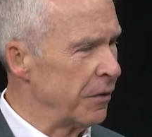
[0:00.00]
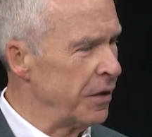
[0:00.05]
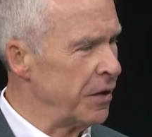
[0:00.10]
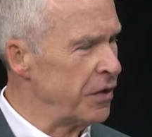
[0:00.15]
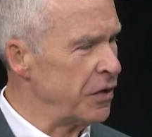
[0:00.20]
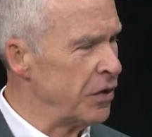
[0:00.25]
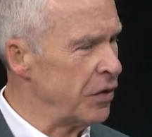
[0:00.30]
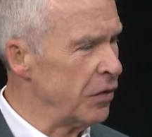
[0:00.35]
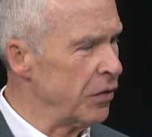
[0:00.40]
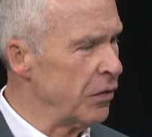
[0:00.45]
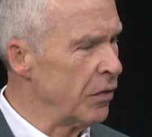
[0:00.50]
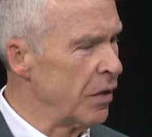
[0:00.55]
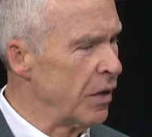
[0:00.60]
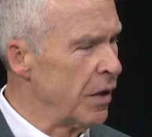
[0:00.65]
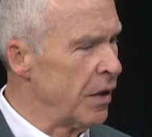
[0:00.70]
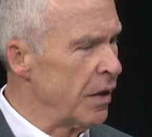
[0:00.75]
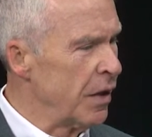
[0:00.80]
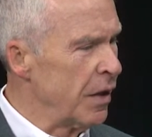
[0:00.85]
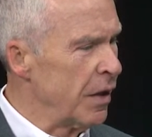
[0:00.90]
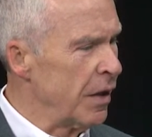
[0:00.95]
issue.
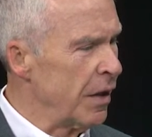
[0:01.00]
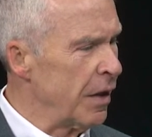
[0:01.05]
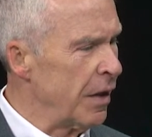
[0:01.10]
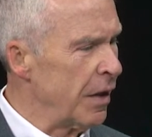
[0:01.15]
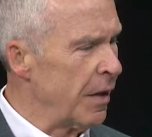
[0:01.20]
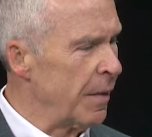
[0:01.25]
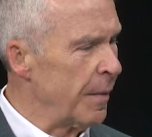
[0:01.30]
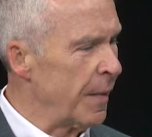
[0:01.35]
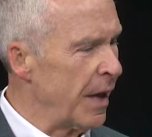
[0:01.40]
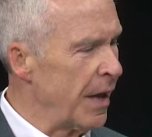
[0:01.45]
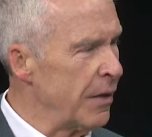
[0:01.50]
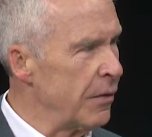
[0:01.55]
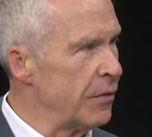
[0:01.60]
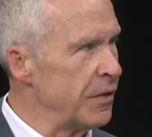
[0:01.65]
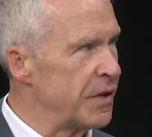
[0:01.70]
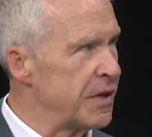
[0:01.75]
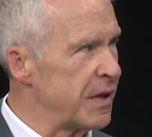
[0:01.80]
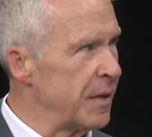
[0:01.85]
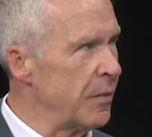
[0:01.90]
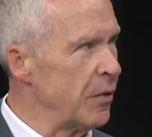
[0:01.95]
Um, I know in
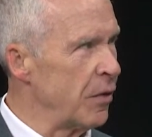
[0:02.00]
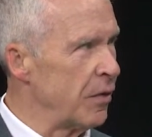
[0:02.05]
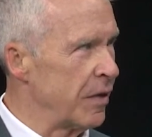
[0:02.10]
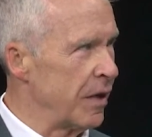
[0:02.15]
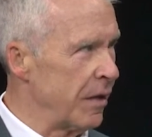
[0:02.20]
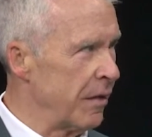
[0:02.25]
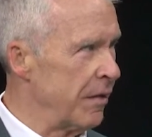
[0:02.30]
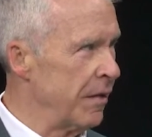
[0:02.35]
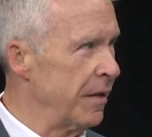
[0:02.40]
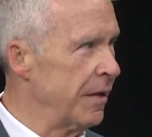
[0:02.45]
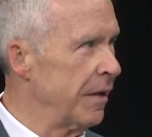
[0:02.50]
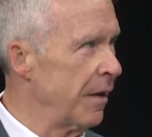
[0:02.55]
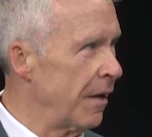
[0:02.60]
Seminole County,